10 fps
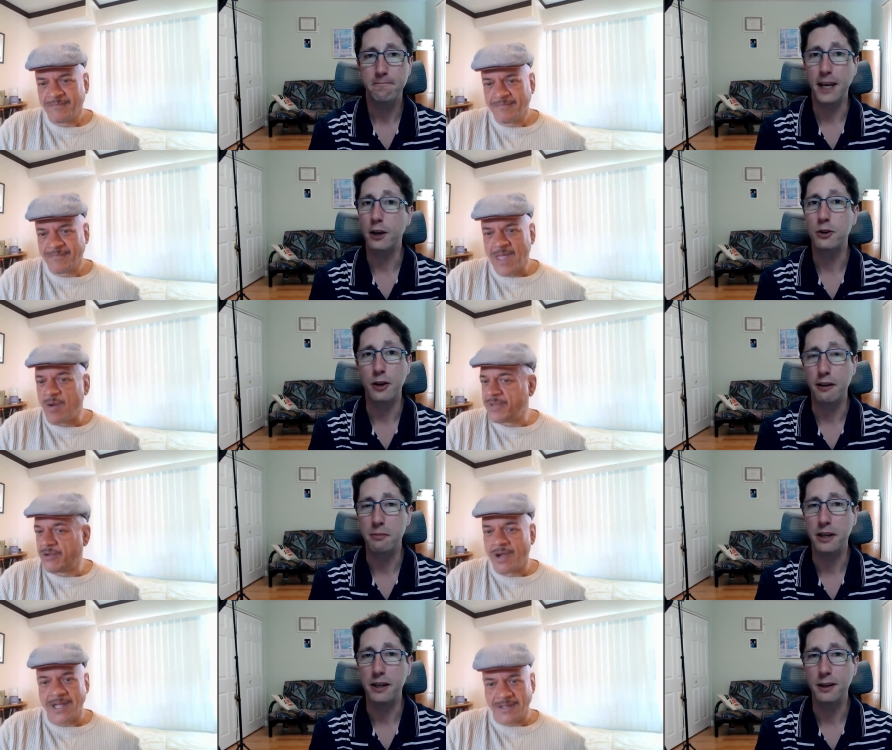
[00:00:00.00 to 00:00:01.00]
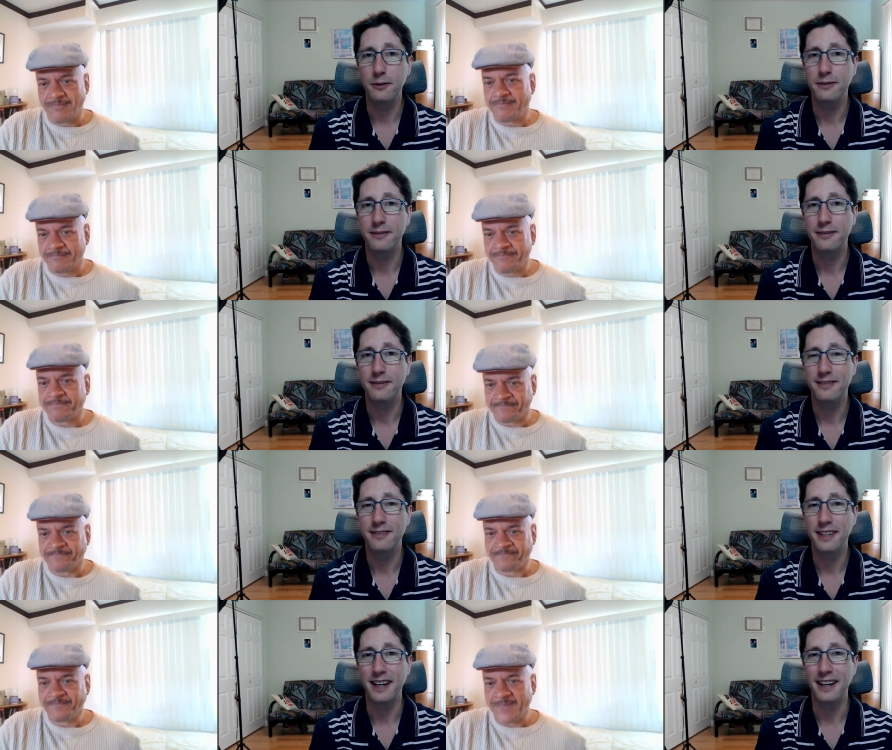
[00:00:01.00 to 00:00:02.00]
Speaker 1: Thank you to everybody.
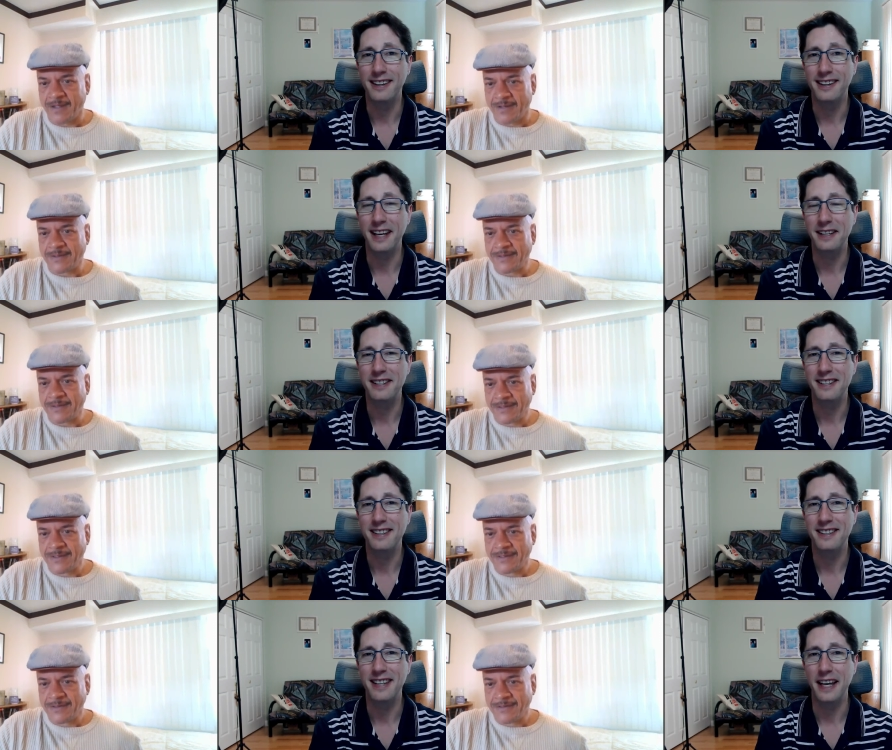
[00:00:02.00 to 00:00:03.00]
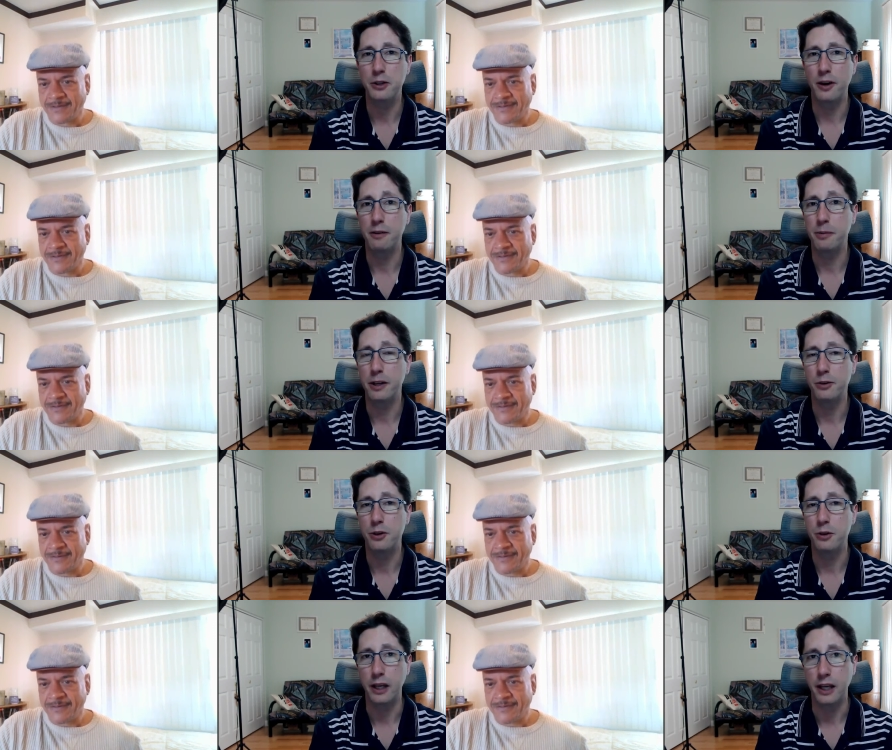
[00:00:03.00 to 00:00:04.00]
Yeah, yeah. Thanks. Thanks to everybody
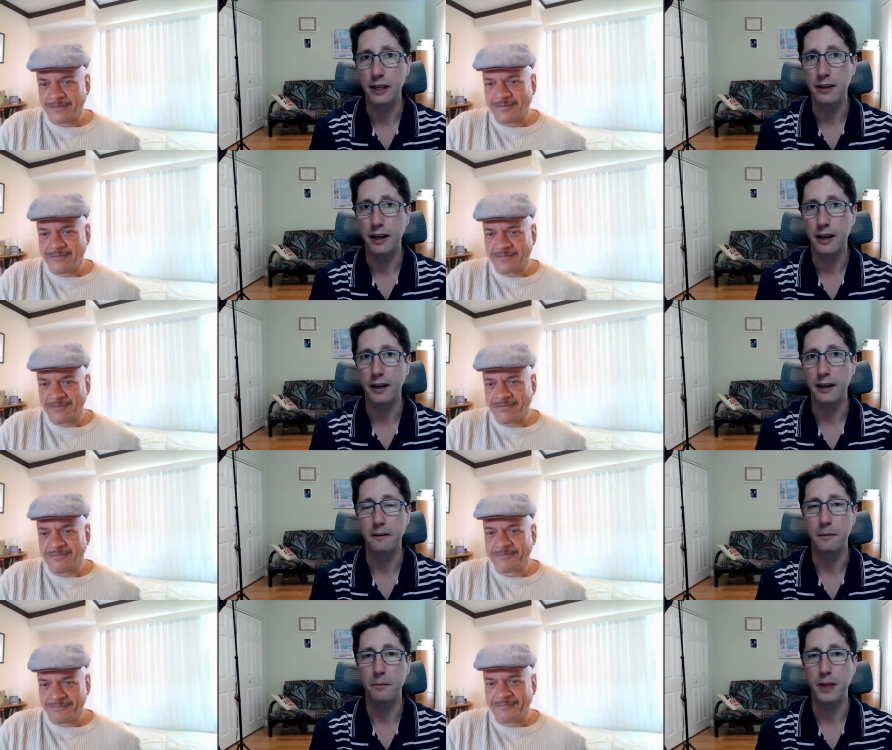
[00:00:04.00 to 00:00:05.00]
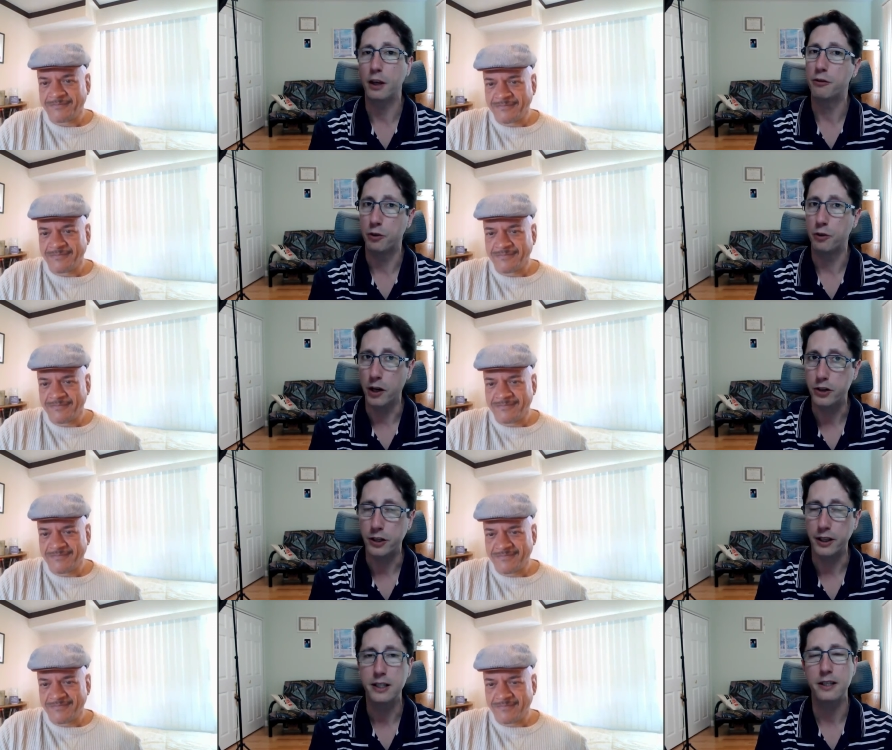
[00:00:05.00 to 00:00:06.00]
who's tuning in. Um, thank you for
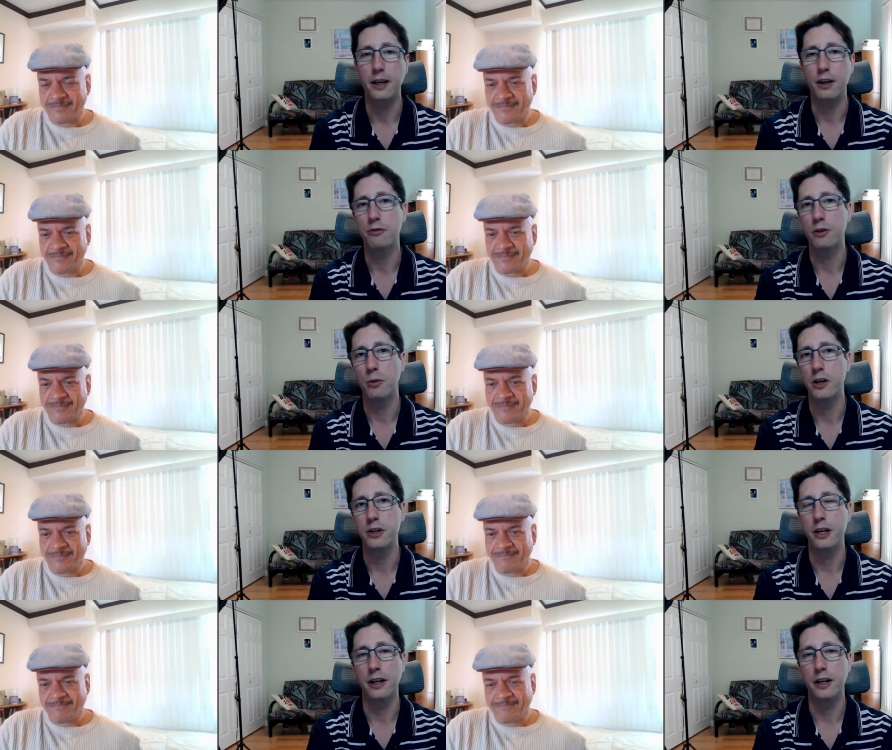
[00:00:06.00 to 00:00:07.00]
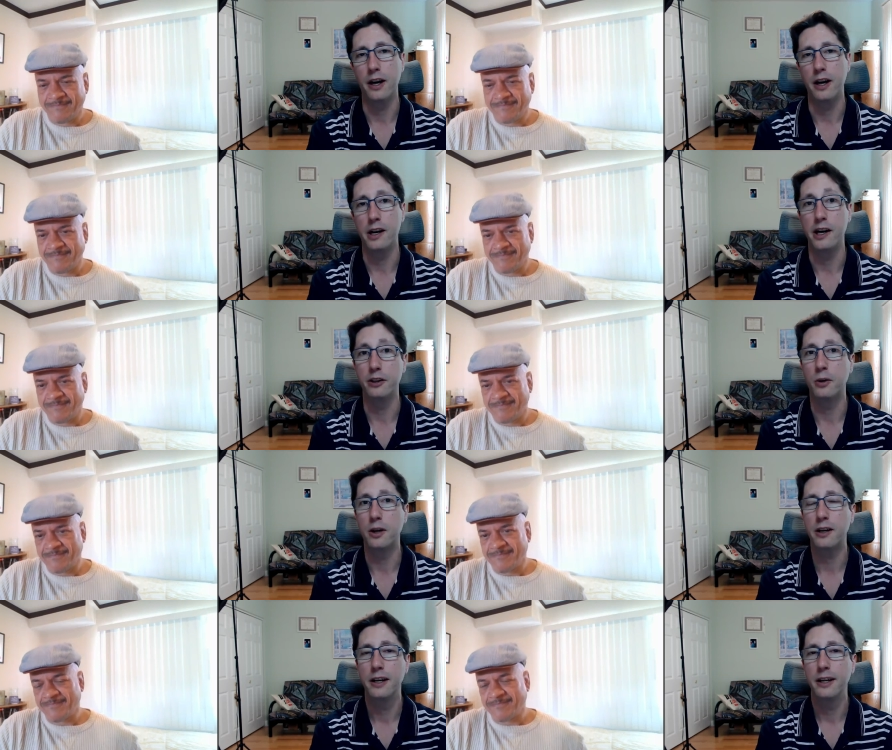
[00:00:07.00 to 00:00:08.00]
watching this. Thank you for watching uh, our other
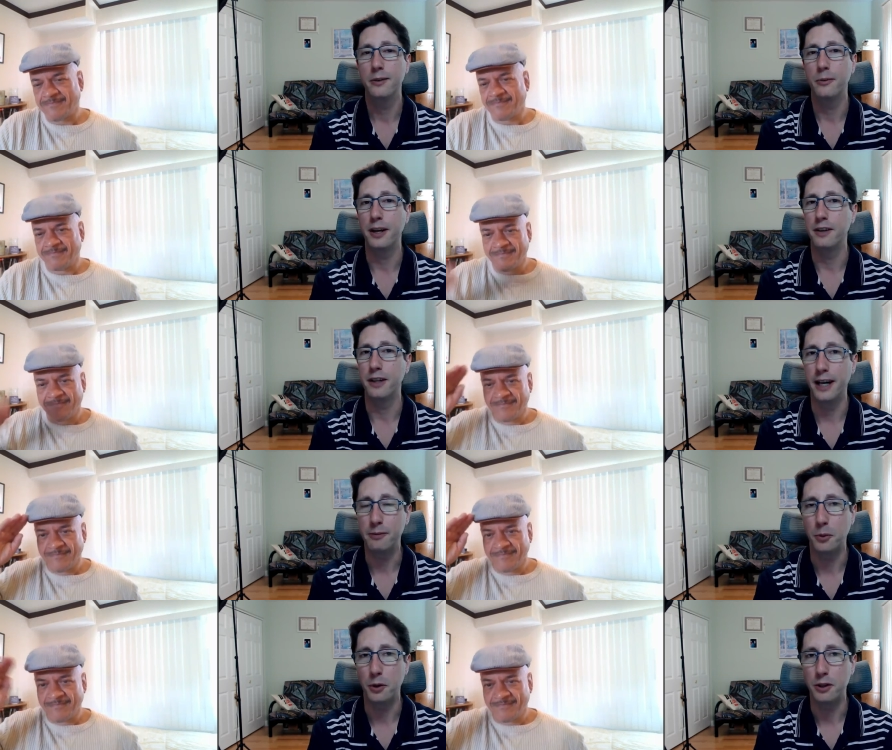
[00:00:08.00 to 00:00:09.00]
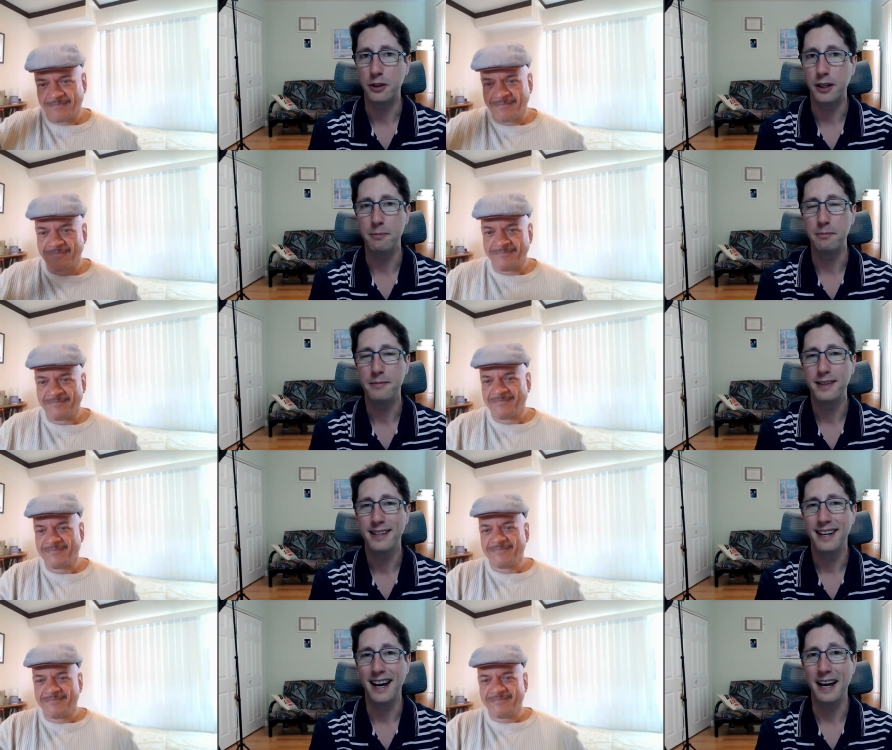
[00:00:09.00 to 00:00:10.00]
work. We have a lot more to come.
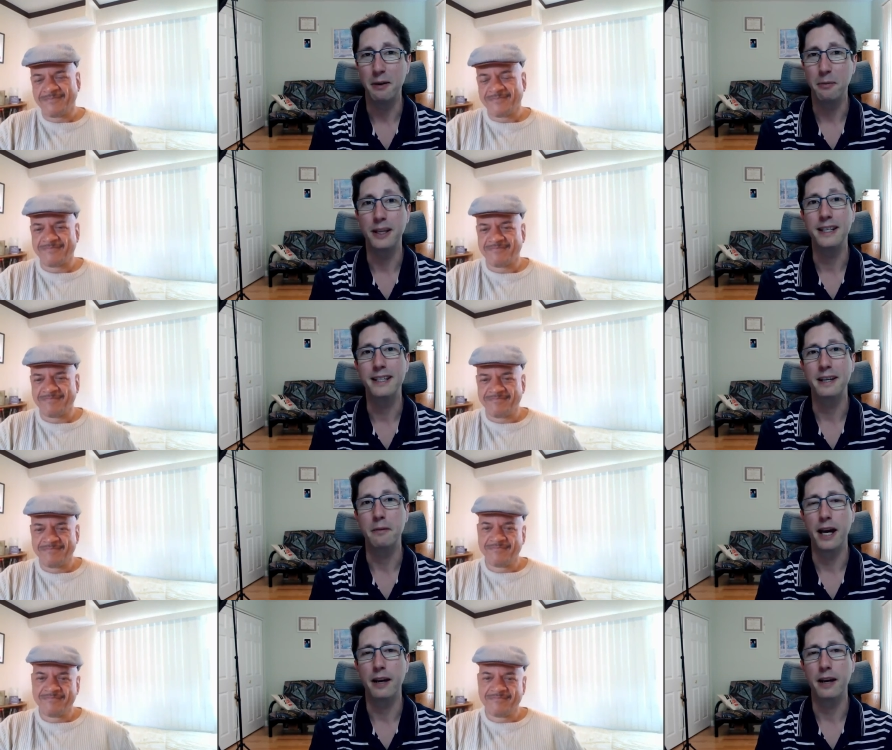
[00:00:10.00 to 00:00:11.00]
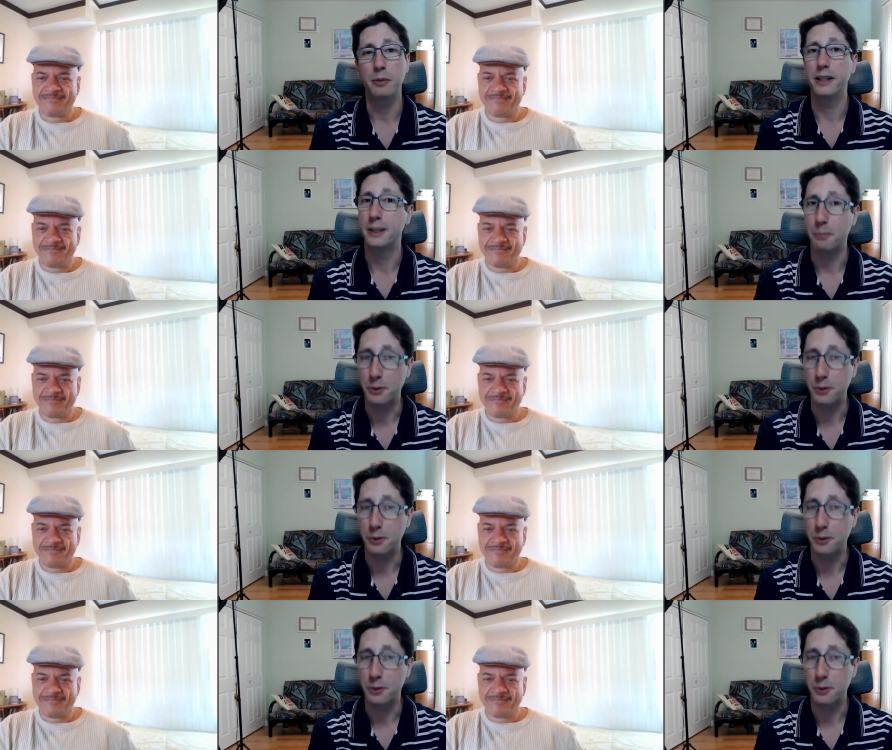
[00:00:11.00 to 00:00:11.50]
Uh, please come back. Please